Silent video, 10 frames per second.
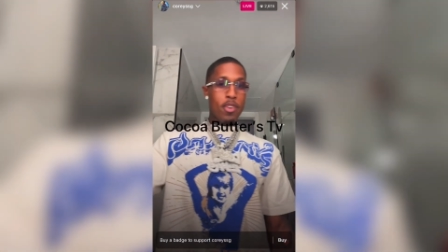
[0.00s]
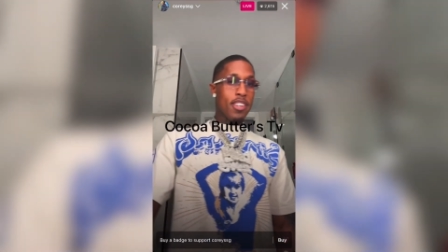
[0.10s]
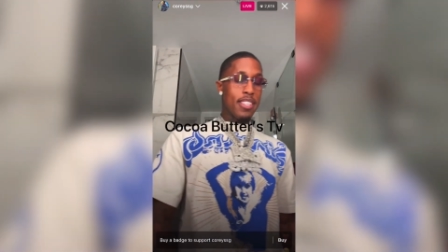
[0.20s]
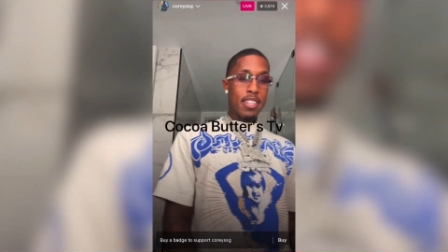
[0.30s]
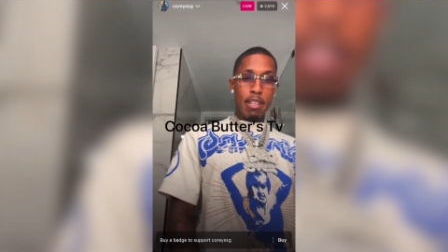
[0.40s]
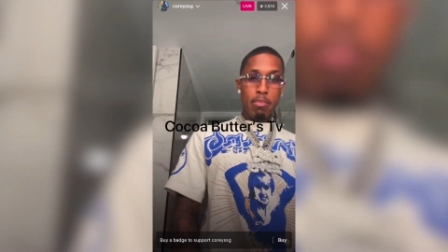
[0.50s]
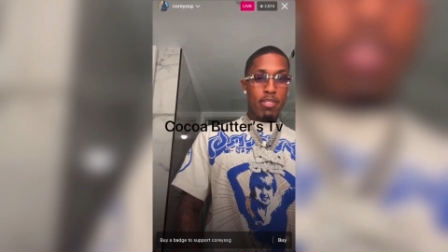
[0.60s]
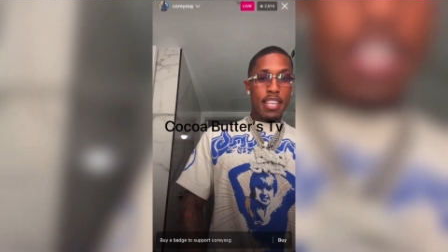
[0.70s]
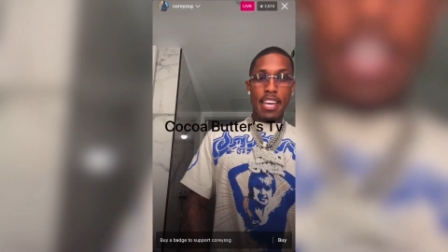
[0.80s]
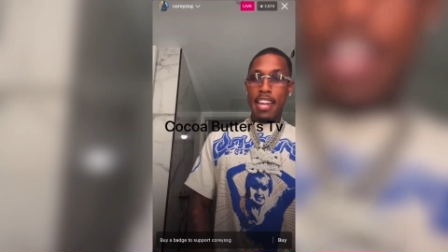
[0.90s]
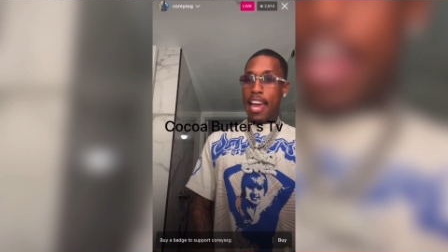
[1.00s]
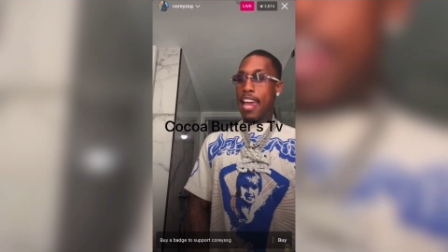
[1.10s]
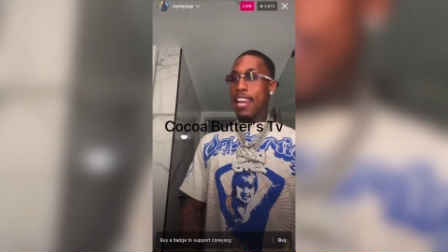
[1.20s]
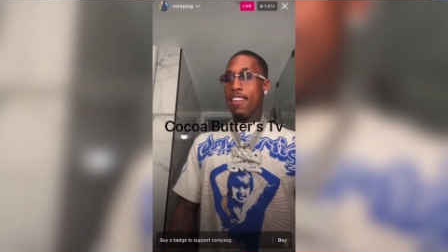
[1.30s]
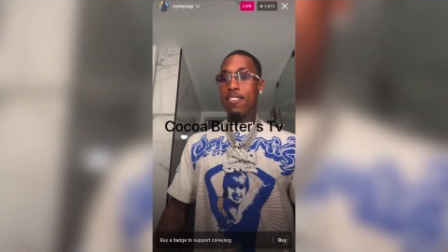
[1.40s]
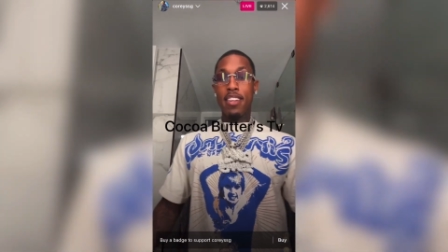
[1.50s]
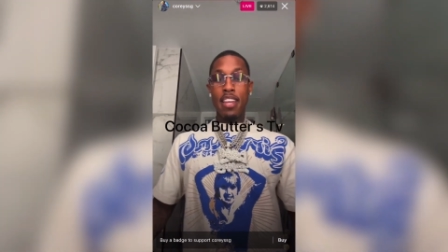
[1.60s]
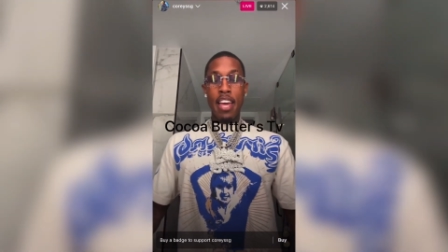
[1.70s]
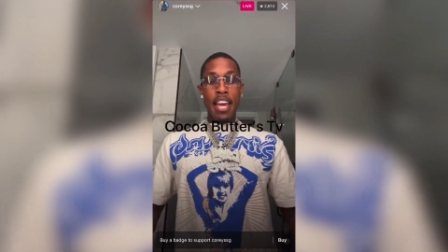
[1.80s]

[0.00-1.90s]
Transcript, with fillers: You know what I'm saying? I ain't even, like,